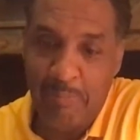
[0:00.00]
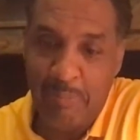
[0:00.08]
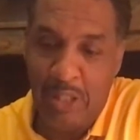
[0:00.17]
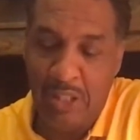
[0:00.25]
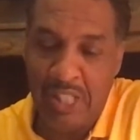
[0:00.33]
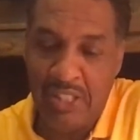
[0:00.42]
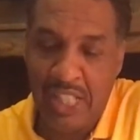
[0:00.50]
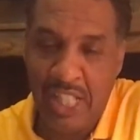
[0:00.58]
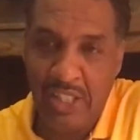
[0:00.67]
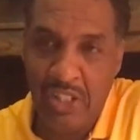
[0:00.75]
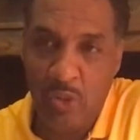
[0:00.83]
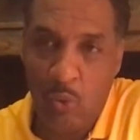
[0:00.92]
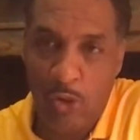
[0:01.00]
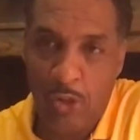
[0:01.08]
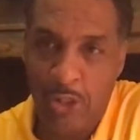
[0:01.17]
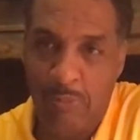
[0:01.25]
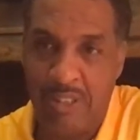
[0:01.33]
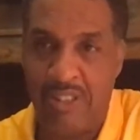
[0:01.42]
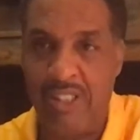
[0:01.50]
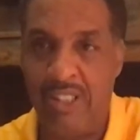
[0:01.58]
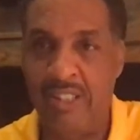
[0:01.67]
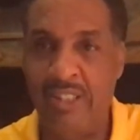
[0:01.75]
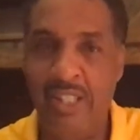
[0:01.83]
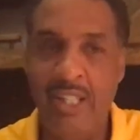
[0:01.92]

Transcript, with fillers: because he's telling you worship the Son.